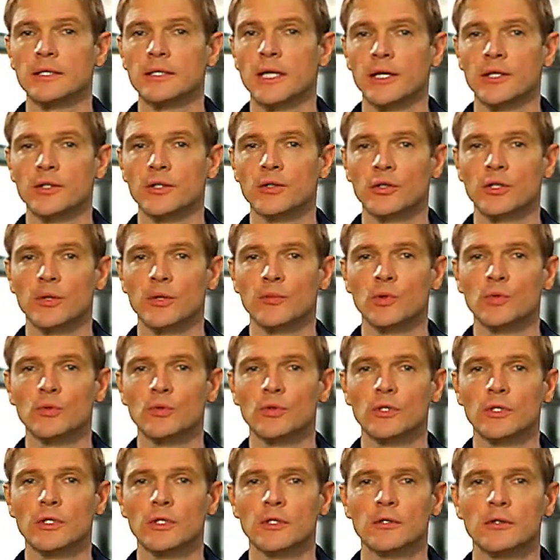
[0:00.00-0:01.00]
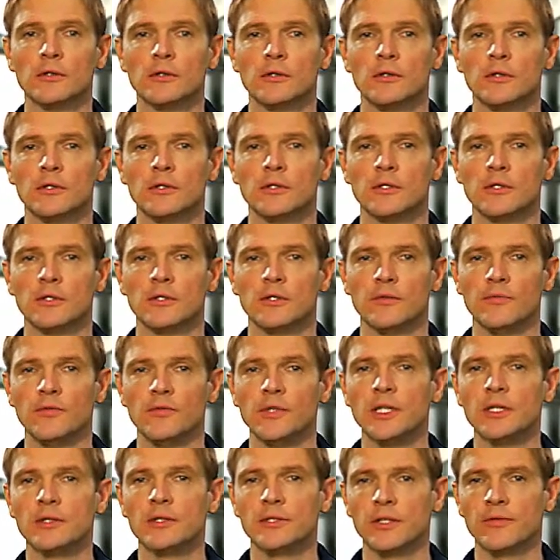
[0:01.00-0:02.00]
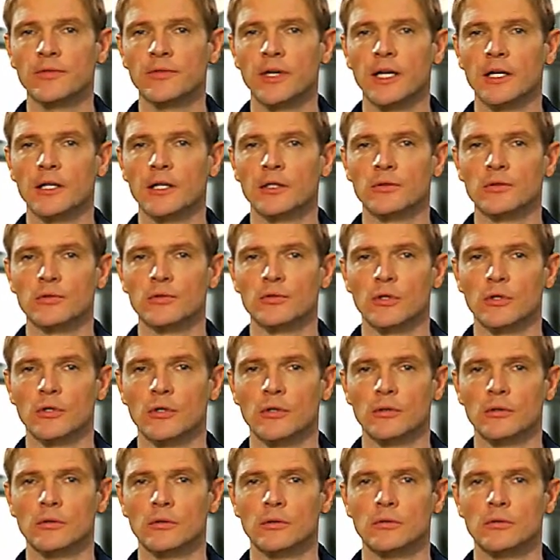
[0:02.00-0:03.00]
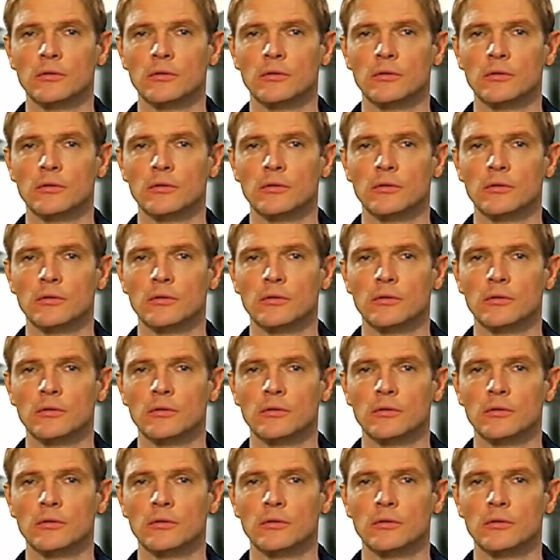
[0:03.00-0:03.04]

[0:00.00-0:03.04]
I now tell the router how it should behave.